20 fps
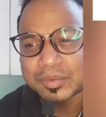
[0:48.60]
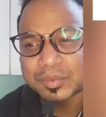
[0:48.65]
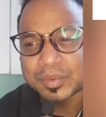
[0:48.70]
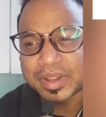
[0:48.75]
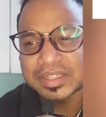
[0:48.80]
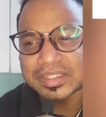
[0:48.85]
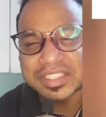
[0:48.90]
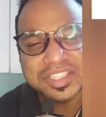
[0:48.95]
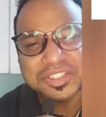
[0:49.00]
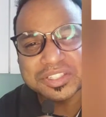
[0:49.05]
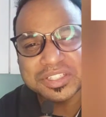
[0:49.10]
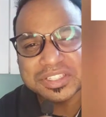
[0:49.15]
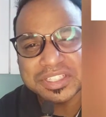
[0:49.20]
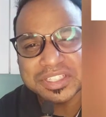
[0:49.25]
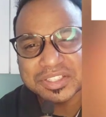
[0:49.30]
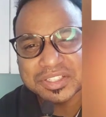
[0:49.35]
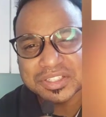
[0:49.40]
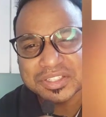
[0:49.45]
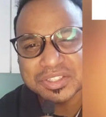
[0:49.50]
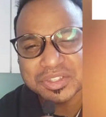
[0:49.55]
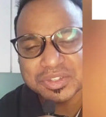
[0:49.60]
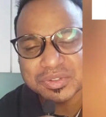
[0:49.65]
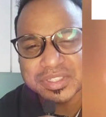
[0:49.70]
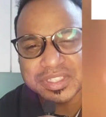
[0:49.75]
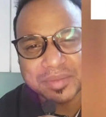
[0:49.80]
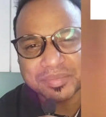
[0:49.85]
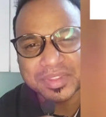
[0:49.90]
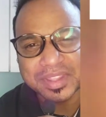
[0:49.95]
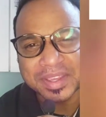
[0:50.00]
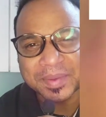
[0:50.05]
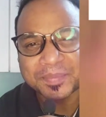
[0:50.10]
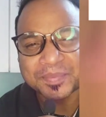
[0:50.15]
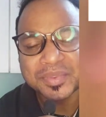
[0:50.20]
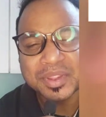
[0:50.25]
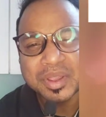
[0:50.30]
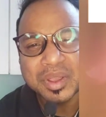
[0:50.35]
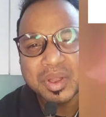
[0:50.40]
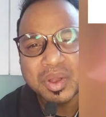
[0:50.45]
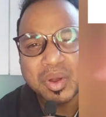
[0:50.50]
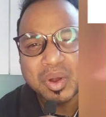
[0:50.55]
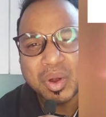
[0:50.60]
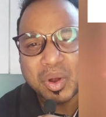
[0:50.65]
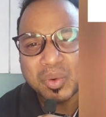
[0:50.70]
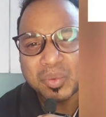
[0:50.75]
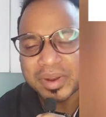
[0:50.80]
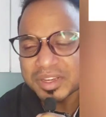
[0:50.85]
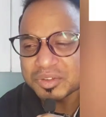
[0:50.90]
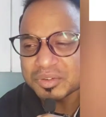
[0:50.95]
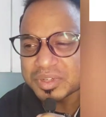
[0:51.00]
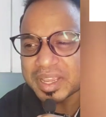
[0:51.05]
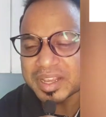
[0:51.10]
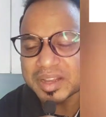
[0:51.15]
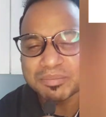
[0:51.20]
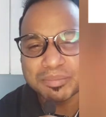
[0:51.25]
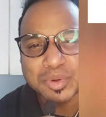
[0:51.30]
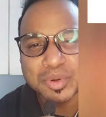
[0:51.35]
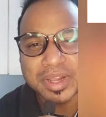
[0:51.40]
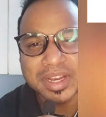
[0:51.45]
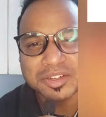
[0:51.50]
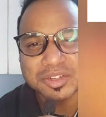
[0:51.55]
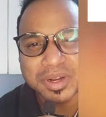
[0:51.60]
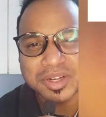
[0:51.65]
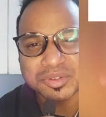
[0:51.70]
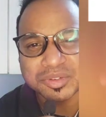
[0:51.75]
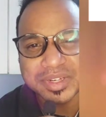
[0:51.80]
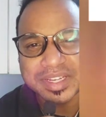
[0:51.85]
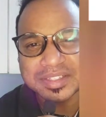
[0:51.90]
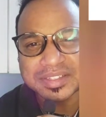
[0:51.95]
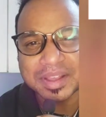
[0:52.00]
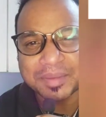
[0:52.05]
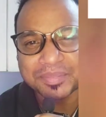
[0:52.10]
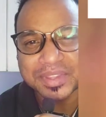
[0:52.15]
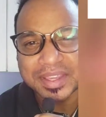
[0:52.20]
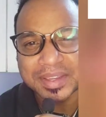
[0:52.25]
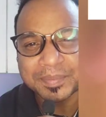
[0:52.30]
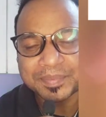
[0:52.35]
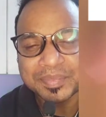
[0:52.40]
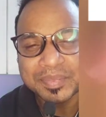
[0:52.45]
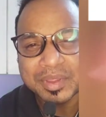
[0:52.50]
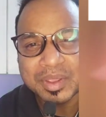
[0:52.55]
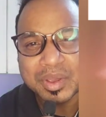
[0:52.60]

when teacher teaches you something, or when you take a book and try to read something,